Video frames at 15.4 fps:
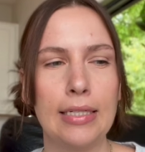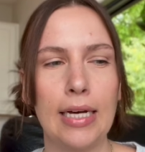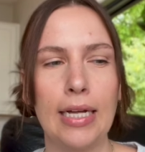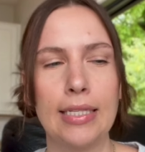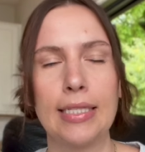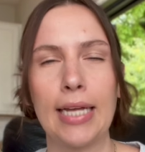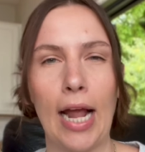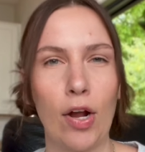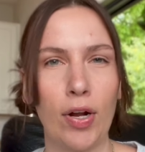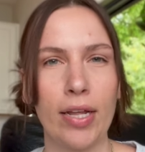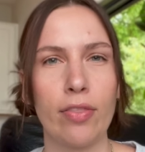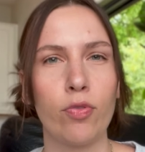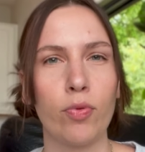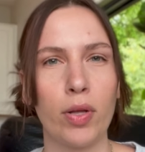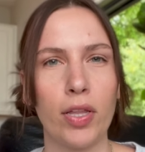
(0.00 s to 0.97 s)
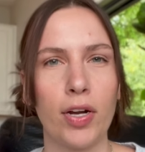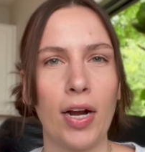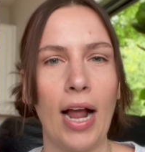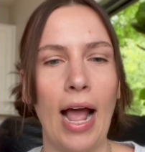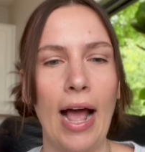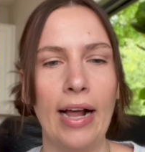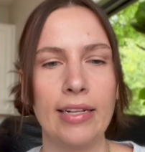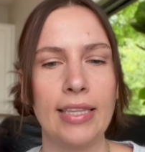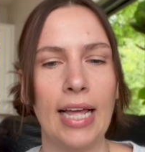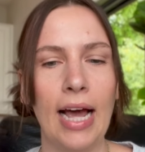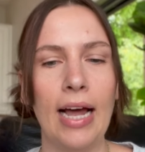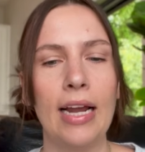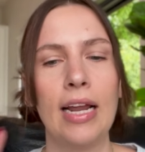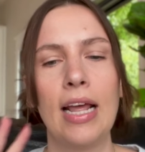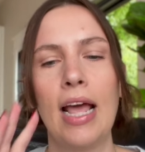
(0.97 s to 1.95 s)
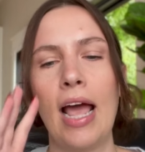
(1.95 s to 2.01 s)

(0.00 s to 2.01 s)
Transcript: not scary thriller at that.